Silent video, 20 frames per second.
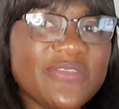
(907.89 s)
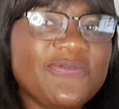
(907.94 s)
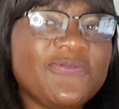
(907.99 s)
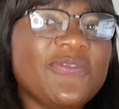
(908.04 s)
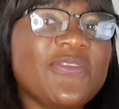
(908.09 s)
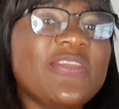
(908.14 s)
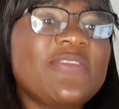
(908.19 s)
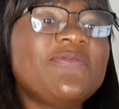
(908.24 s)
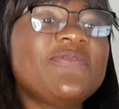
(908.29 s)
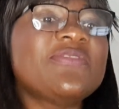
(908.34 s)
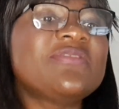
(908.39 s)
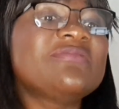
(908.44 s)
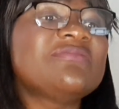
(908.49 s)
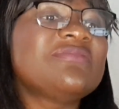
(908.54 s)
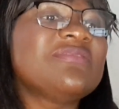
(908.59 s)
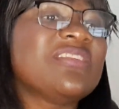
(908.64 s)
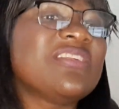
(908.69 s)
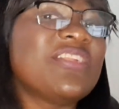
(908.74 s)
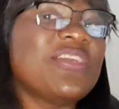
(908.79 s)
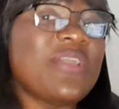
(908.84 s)
If you even
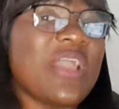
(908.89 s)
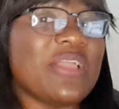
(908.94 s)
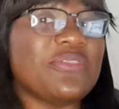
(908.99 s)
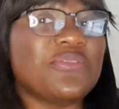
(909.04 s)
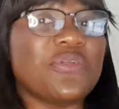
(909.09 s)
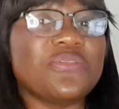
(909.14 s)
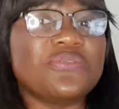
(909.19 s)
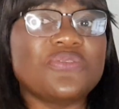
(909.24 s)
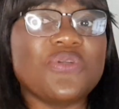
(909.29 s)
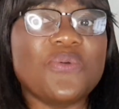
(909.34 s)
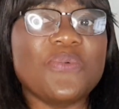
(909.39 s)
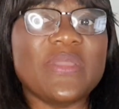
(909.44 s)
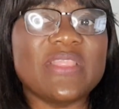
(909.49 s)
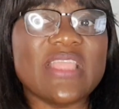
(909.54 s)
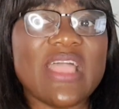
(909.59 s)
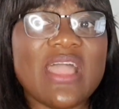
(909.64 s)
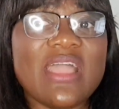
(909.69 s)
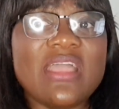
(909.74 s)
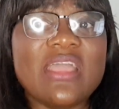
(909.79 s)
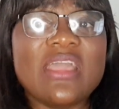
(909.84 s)
create, I don't know
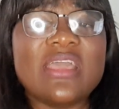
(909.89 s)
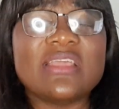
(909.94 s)
whether